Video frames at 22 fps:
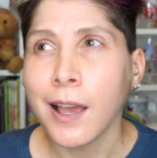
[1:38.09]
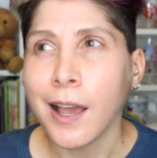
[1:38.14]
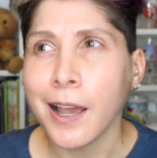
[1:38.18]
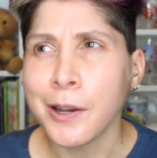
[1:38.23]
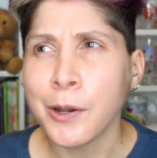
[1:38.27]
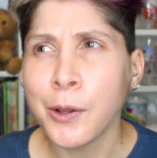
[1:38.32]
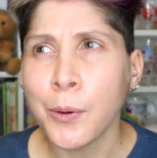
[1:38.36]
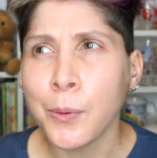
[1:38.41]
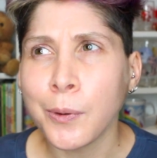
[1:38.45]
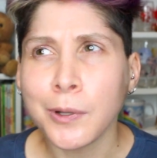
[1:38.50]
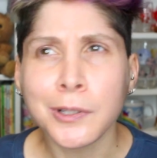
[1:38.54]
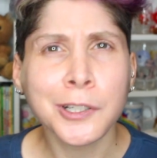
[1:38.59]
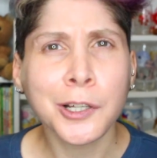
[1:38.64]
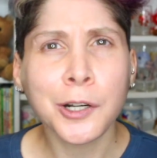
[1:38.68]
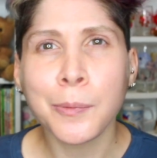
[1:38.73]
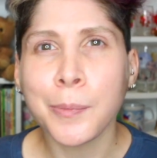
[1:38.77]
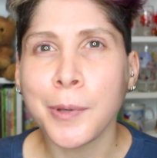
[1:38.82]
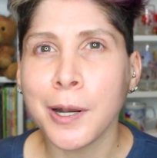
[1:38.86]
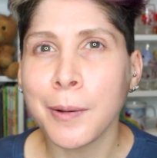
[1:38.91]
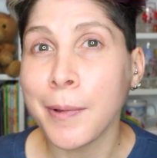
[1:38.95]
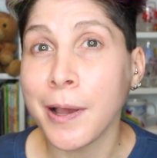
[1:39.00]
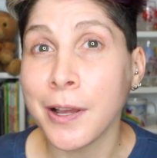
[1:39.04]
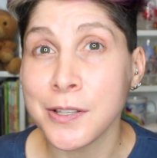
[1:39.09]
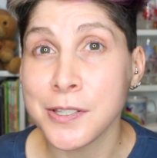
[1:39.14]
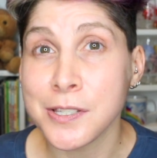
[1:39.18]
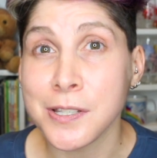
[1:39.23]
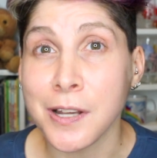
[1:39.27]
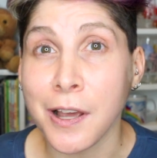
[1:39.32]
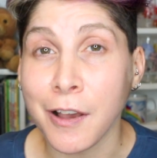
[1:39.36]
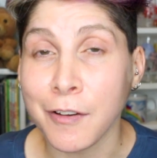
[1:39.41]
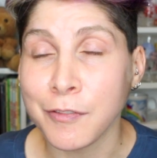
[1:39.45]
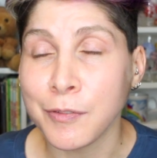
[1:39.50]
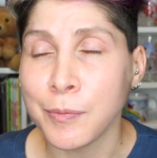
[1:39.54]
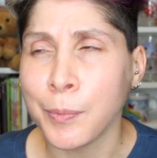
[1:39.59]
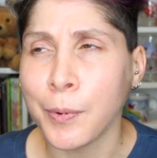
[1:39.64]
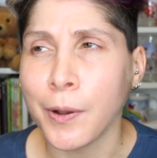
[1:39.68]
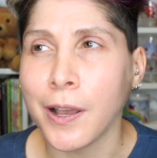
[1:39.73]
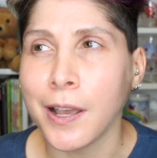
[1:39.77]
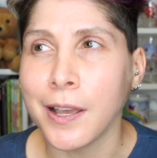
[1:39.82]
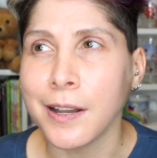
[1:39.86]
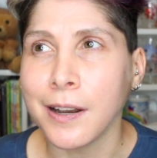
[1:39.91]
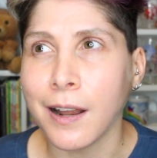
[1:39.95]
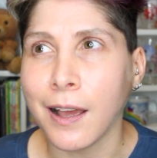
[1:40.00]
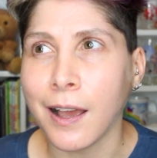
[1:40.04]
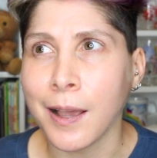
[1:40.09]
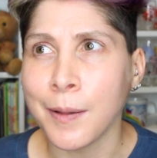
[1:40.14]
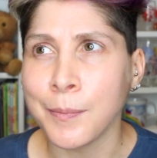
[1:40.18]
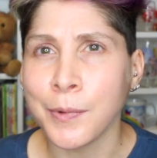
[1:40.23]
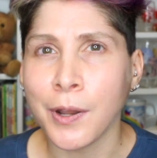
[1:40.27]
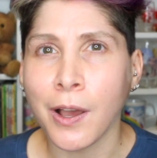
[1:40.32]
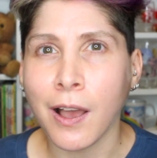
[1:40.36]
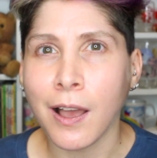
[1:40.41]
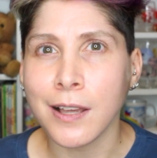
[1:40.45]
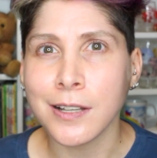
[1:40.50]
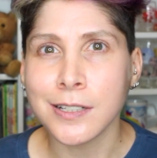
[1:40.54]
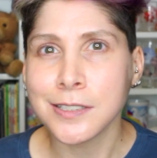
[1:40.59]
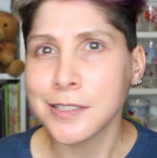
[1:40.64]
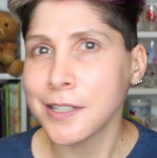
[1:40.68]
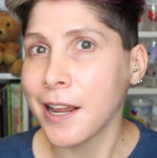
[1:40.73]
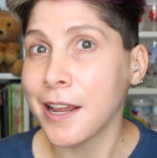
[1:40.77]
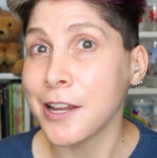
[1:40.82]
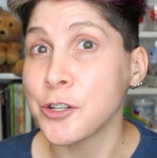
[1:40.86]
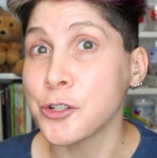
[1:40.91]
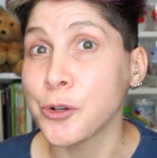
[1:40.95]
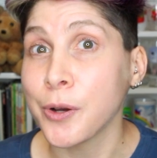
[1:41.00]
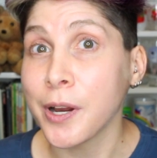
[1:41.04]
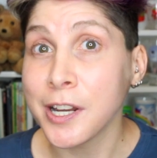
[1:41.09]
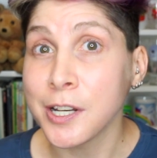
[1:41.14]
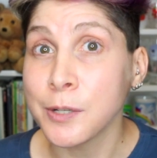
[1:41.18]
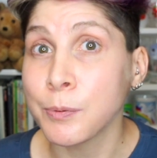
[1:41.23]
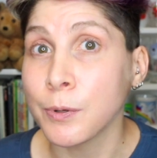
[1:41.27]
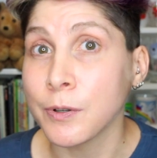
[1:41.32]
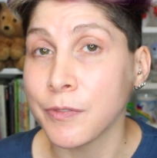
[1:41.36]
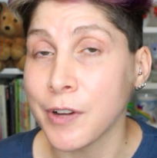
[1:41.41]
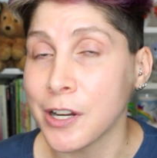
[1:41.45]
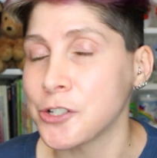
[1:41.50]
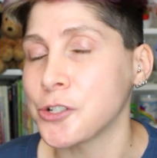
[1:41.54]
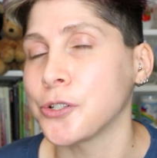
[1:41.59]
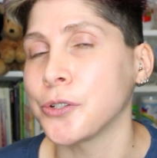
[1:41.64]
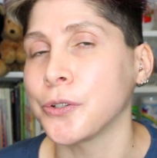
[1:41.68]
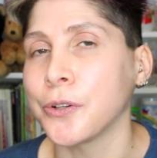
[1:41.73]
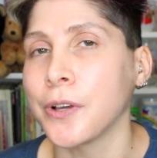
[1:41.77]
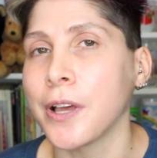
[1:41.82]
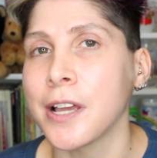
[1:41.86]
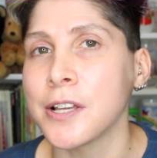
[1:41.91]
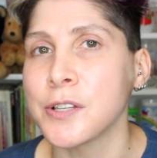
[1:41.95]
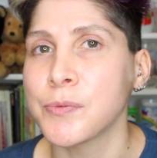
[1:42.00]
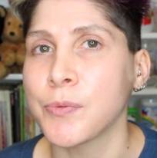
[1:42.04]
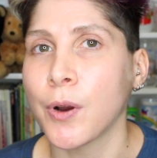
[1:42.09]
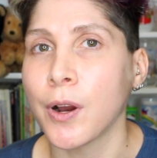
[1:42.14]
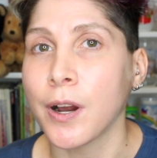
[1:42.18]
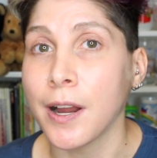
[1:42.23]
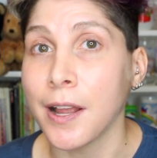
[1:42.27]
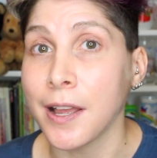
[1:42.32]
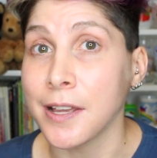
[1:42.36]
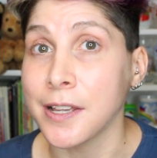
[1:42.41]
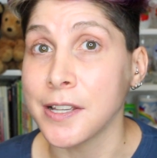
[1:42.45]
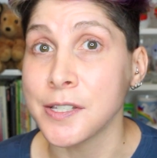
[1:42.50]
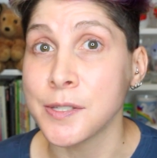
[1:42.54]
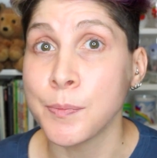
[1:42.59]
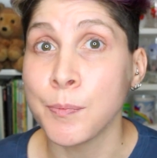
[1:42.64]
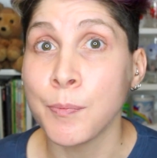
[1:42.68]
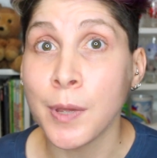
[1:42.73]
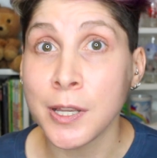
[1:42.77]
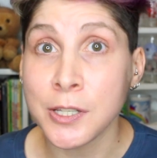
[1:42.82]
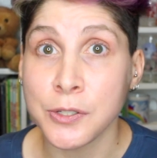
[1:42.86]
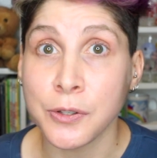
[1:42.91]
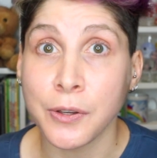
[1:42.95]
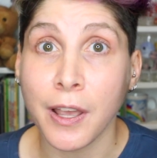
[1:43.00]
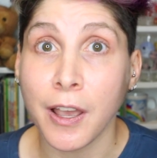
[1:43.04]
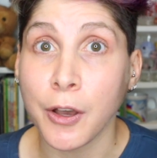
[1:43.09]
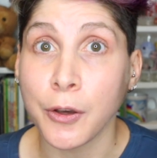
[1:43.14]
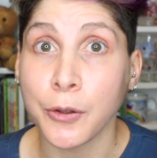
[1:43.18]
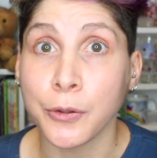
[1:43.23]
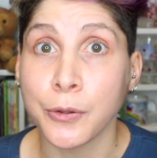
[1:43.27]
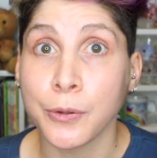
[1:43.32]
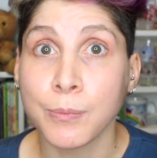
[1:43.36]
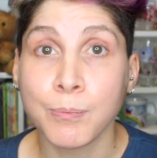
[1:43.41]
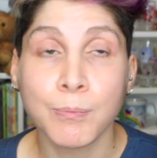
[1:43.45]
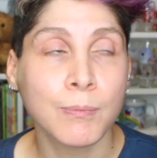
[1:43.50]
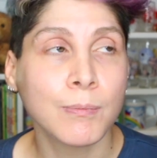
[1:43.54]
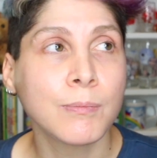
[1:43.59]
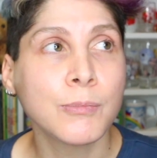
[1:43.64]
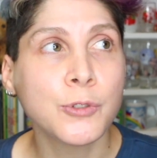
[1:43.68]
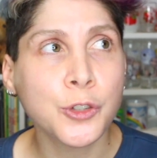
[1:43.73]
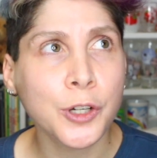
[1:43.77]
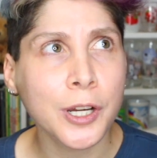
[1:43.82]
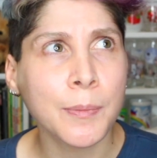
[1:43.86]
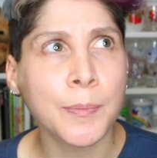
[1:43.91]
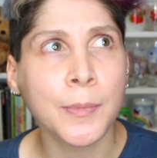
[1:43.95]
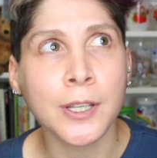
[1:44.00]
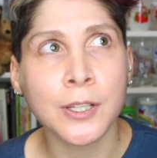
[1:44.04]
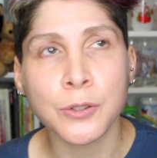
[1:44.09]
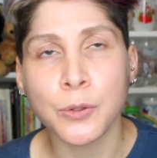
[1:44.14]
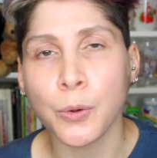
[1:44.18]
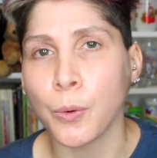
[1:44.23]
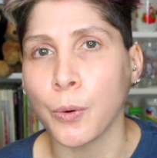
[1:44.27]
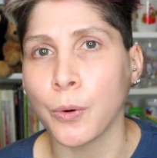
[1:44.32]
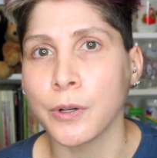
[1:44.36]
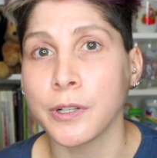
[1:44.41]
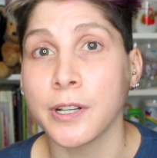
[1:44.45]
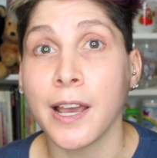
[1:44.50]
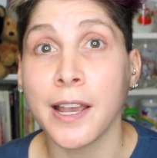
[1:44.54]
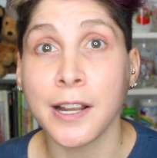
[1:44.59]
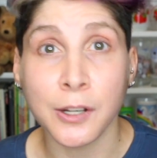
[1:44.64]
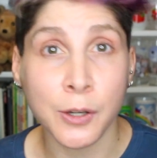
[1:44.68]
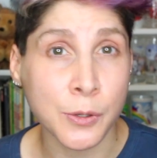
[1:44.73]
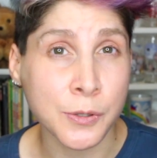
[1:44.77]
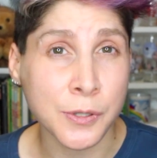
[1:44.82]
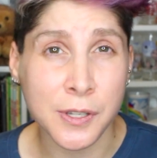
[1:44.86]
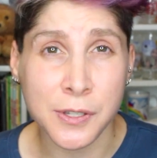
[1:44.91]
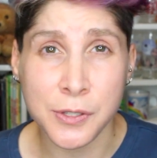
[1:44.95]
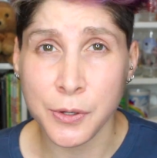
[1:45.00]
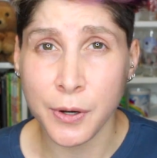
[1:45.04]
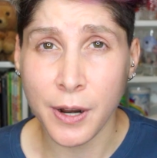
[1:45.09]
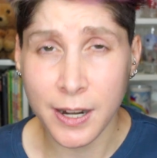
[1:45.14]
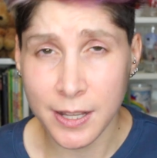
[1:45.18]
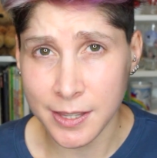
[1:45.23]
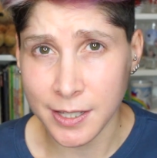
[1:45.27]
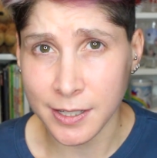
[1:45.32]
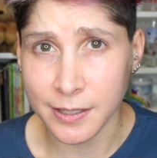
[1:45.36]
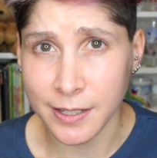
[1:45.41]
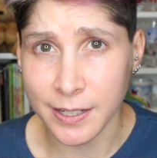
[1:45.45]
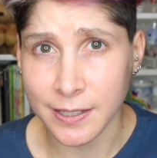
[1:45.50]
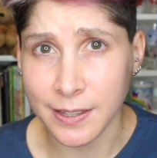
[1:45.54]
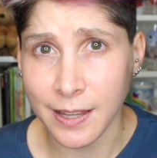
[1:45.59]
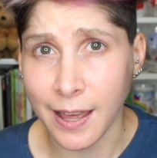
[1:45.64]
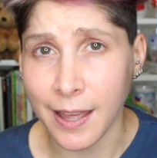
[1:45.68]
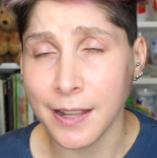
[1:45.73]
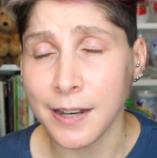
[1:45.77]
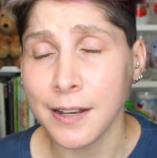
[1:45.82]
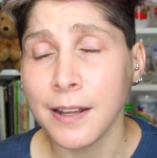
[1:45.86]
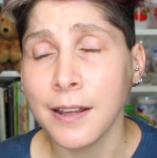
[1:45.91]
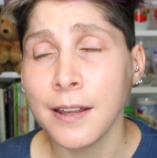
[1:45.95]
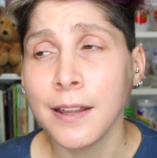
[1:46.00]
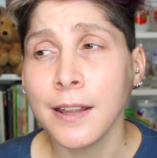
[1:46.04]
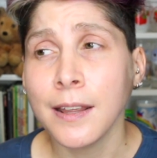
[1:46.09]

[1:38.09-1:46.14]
I know a little bit about stuff, but I'm not a trained professional as far as mental health treatment or diagnosis or anything like that.